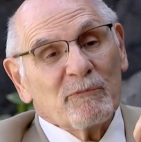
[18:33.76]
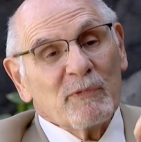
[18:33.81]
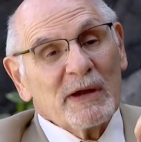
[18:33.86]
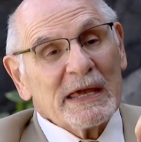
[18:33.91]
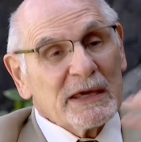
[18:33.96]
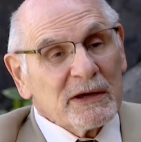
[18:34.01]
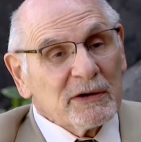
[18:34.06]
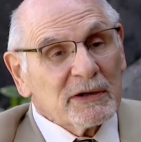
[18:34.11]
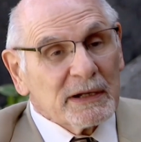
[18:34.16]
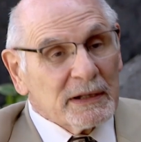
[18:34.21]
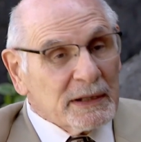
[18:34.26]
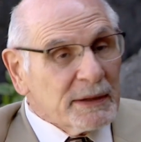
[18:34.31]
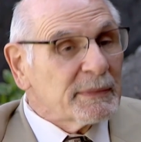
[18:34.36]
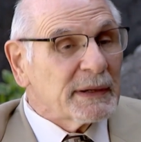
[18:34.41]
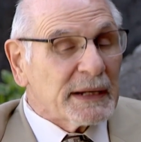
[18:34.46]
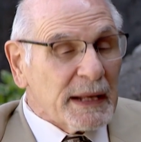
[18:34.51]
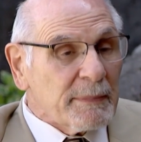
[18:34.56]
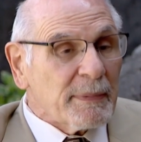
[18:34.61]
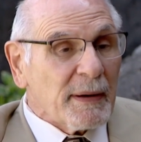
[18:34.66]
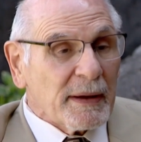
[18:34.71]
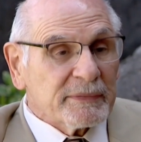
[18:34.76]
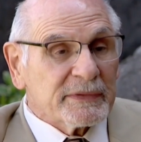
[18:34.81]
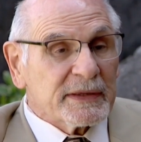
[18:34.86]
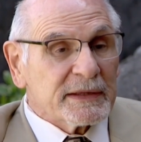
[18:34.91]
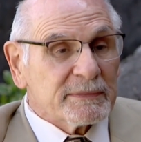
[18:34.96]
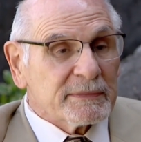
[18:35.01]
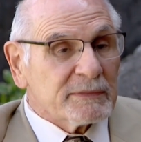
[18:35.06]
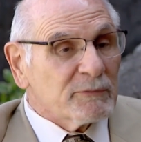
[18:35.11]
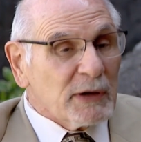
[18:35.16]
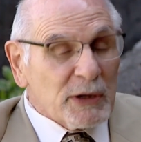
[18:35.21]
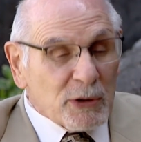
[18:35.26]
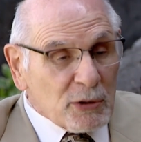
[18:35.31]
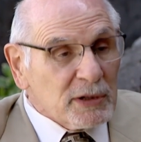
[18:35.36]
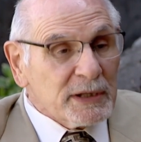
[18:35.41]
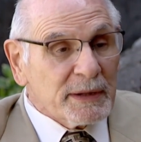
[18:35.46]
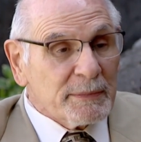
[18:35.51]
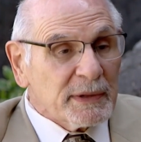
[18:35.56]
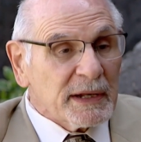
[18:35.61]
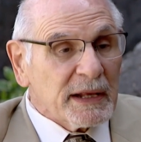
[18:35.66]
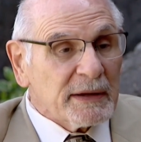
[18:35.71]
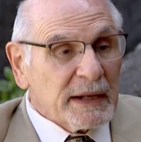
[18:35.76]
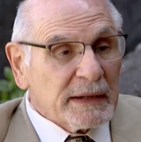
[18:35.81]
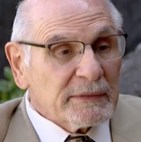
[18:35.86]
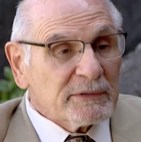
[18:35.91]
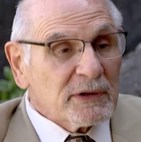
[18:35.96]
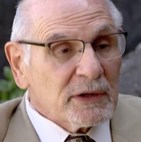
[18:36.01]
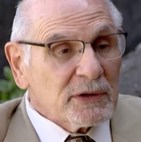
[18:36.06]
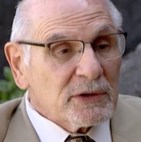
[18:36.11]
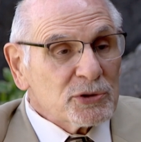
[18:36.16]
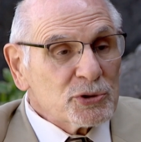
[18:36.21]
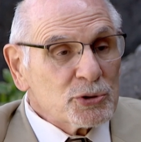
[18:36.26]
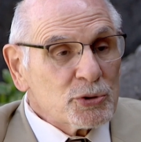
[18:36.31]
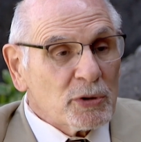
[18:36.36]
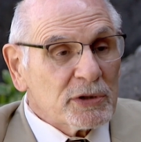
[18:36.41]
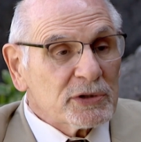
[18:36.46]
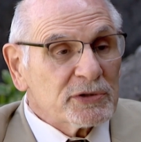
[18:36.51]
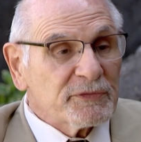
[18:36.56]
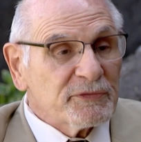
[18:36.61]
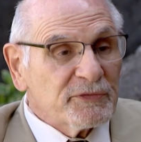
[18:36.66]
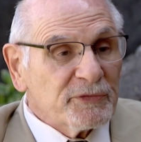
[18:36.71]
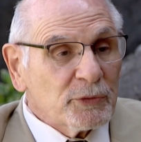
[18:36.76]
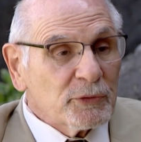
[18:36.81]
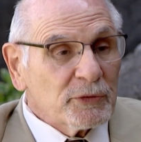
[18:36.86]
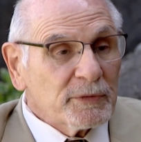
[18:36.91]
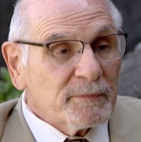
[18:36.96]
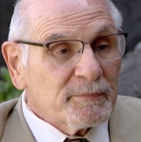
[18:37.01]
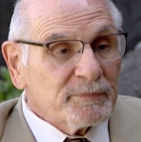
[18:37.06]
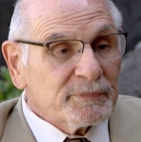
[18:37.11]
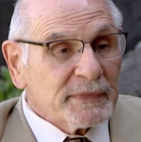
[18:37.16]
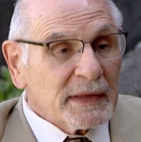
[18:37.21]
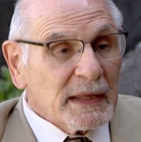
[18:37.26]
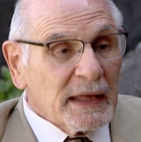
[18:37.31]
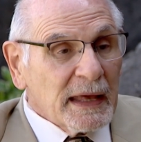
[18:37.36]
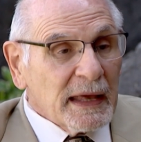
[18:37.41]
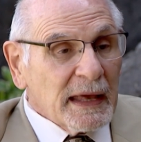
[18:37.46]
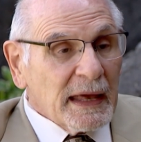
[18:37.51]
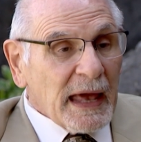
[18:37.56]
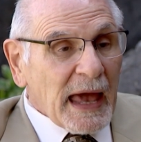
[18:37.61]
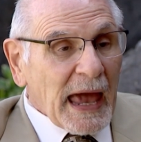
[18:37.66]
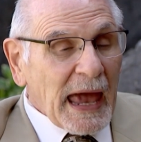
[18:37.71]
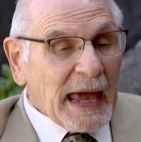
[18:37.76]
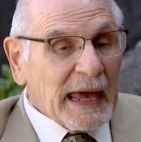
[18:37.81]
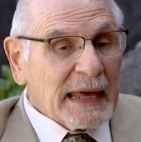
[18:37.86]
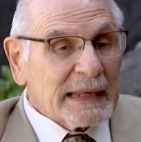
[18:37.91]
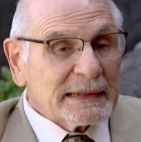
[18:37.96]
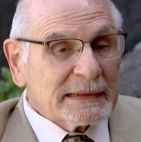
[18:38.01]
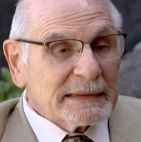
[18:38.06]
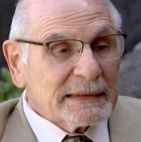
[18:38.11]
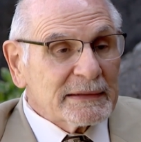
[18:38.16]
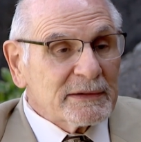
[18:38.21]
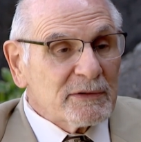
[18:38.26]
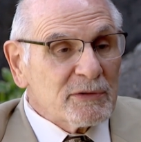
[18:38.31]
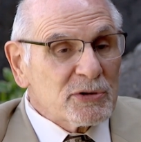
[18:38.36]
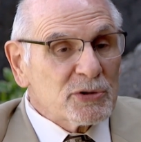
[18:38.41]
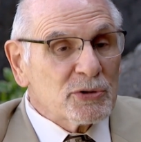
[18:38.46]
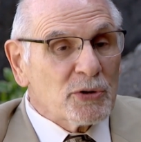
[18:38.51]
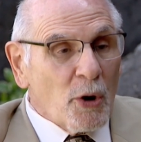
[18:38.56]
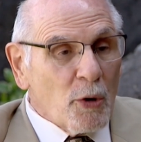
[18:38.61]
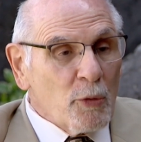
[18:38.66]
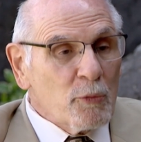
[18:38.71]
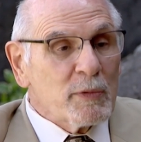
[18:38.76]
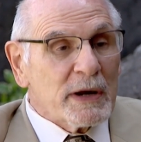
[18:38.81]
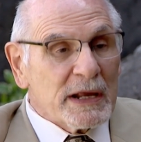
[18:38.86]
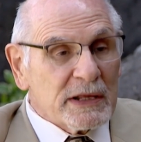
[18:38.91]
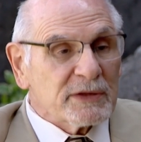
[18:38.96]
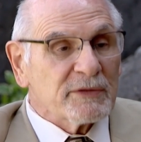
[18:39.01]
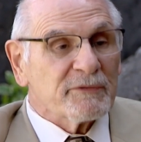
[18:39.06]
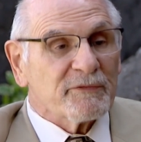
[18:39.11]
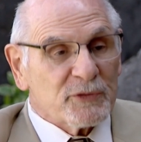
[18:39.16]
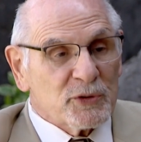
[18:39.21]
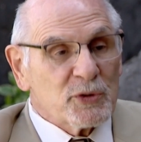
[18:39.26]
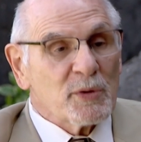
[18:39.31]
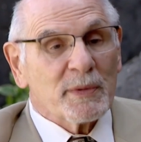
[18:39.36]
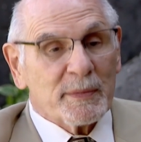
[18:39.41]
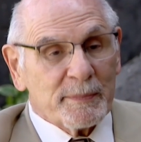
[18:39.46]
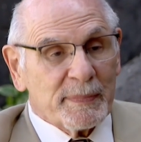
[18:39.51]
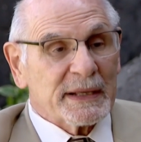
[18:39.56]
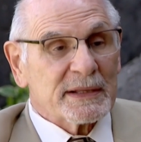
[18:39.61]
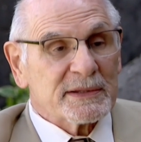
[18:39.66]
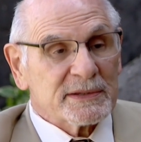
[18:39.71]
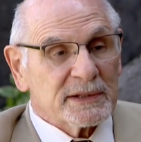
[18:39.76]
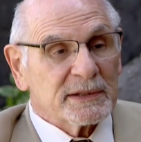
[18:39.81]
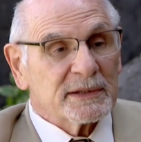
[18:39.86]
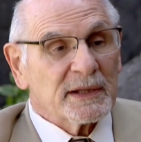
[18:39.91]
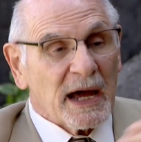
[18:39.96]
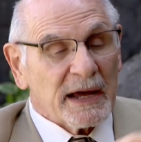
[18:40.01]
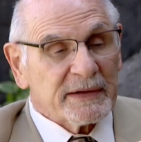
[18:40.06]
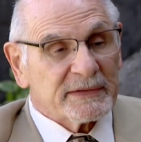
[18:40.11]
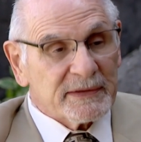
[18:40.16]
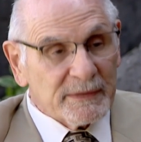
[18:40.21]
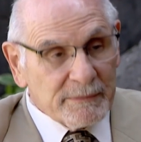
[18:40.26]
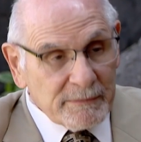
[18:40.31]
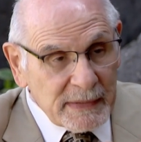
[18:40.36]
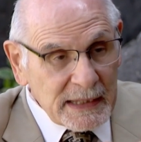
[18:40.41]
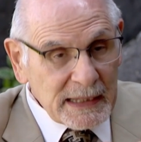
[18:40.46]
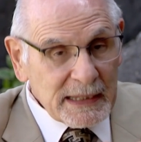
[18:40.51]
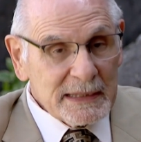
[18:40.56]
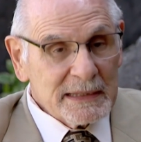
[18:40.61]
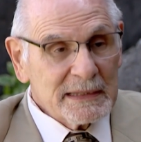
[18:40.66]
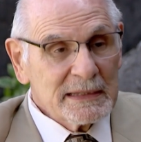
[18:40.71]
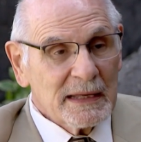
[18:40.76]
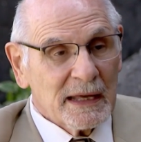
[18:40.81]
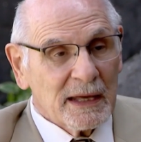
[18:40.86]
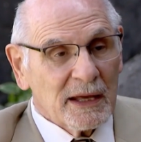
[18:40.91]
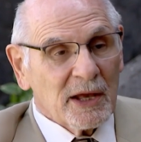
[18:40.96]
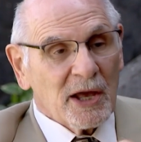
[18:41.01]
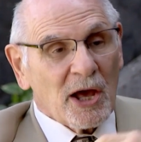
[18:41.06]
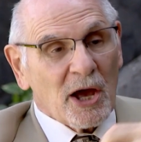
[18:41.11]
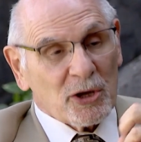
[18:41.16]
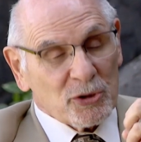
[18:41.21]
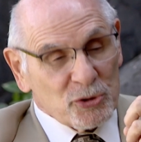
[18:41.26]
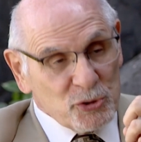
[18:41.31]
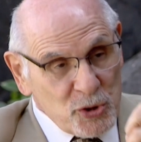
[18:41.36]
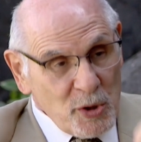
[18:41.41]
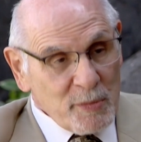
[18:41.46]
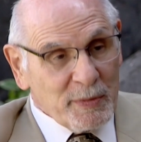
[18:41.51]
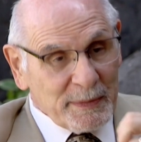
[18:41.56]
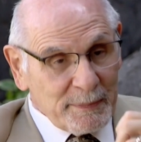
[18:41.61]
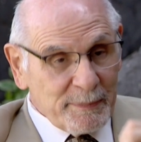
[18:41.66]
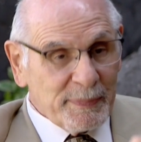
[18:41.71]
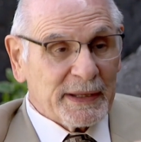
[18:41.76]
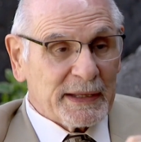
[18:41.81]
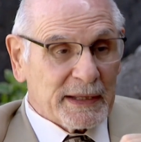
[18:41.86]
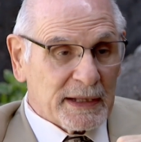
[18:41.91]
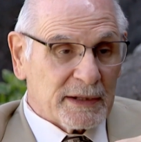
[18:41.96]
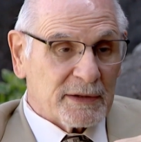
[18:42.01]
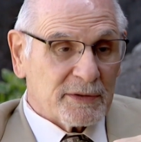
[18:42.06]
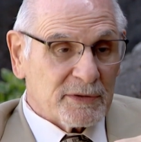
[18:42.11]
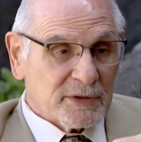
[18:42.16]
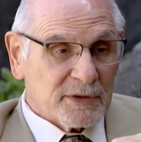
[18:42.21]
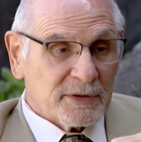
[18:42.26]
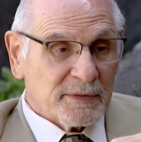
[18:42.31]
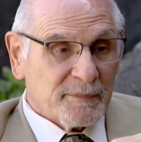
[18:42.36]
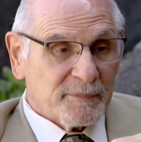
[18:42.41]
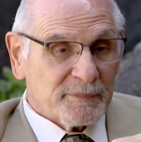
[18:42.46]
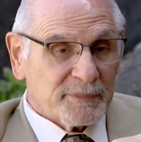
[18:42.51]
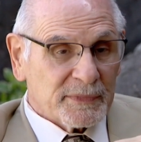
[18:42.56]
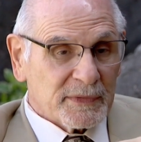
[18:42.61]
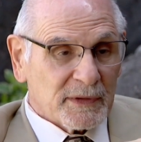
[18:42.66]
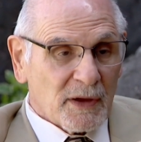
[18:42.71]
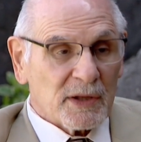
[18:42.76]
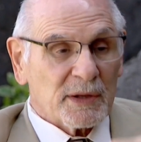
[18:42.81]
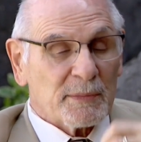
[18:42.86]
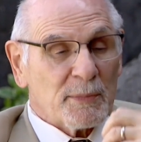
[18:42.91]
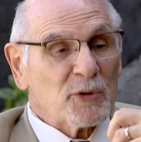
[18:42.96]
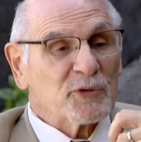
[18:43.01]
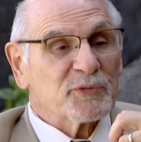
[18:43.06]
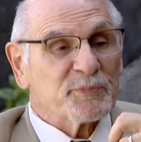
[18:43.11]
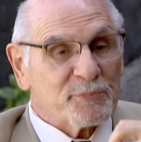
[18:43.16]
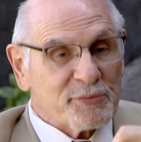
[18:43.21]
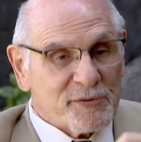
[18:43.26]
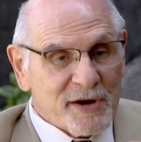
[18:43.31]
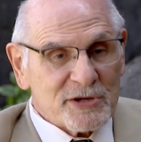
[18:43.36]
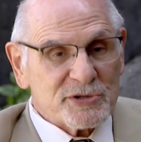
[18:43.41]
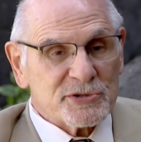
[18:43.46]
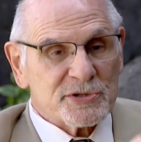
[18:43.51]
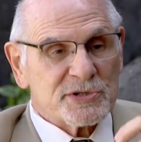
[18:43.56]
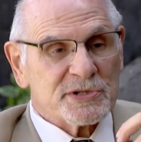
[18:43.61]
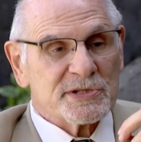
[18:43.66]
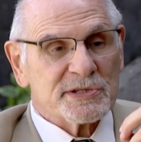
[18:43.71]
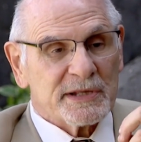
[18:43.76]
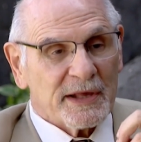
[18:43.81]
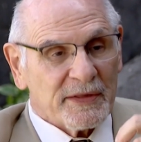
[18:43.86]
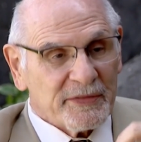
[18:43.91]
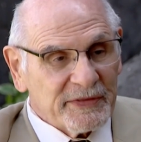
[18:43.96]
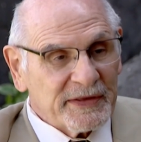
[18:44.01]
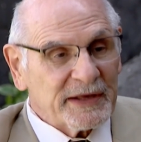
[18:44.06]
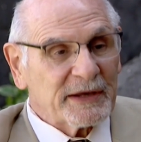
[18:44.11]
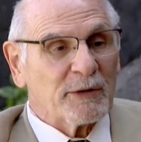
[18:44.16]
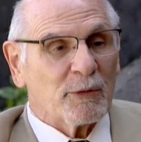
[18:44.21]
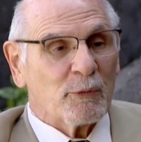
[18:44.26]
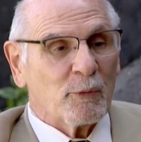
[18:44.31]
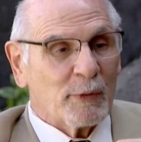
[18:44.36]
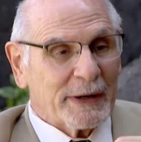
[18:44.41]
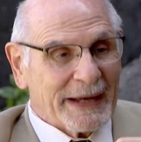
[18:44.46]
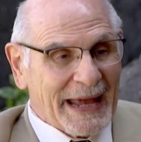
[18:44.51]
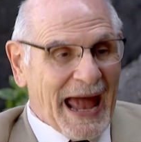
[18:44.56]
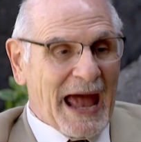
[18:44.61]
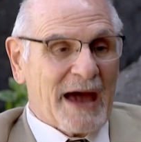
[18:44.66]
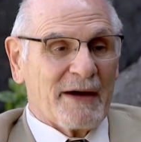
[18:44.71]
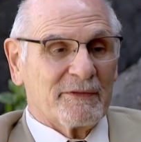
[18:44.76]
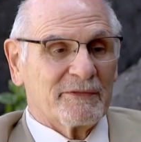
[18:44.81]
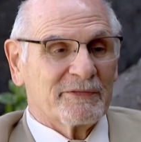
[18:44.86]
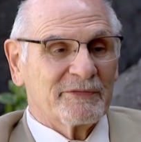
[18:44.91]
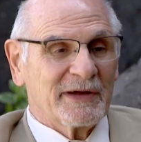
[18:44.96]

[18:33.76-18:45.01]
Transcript: We could eliminate shortage of food. And there is no reason for human beings to die. To me, human beings are the most precious thing we have